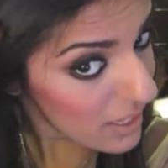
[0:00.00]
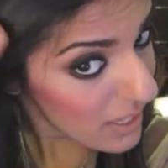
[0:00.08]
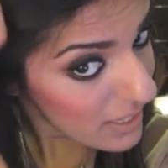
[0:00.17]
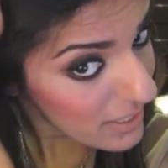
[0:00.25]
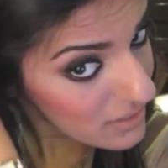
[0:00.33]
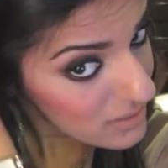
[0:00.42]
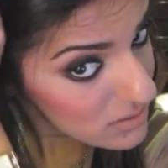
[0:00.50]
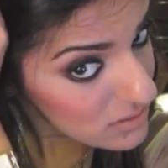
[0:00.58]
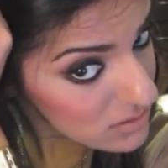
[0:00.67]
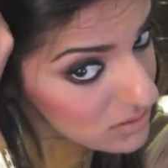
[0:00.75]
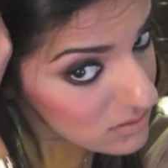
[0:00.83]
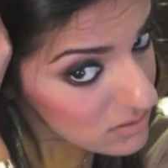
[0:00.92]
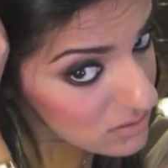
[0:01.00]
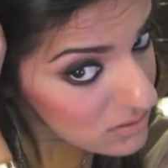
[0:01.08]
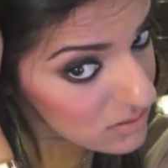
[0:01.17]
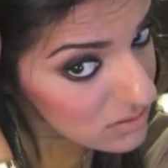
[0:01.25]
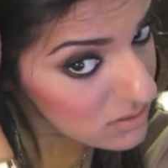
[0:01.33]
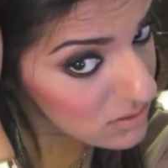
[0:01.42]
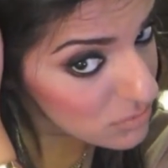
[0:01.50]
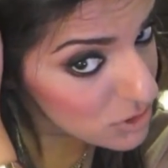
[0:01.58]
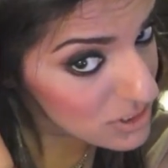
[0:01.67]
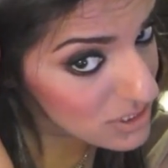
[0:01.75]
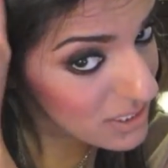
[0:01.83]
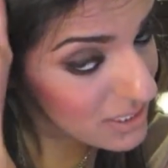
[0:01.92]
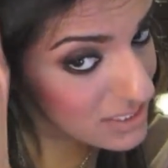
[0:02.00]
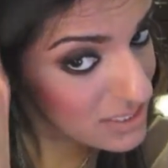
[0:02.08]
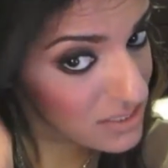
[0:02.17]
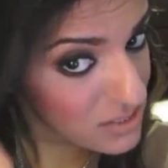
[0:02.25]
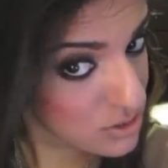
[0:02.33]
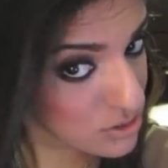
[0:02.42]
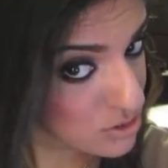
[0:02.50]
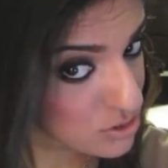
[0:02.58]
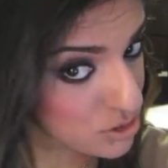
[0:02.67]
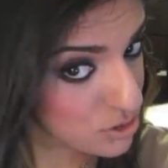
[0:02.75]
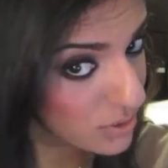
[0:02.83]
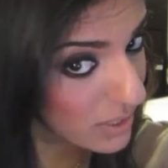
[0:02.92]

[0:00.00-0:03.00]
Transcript: And I'm just going to do